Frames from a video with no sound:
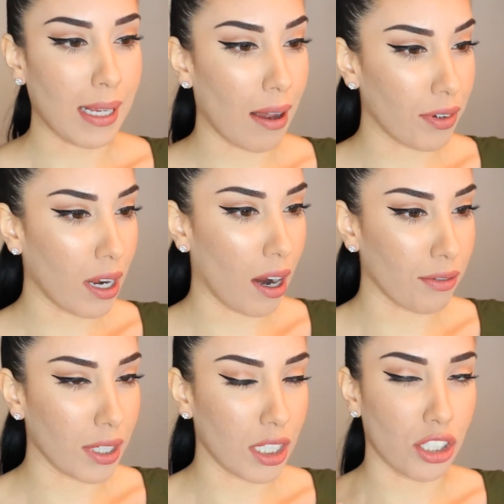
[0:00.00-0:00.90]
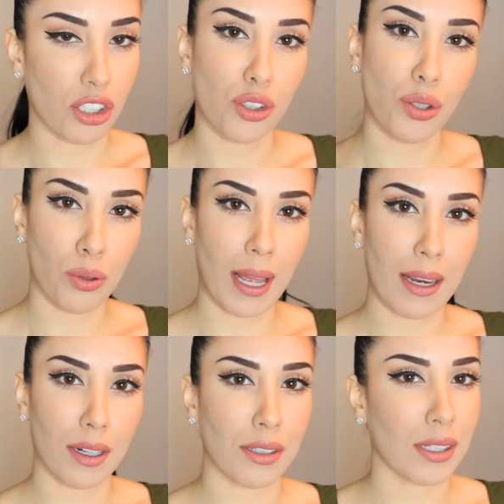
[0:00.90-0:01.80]
It's heavy coverage, it's 2
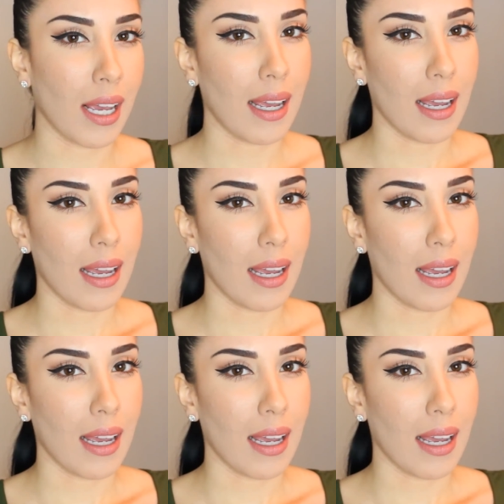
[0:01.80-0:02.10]
layers.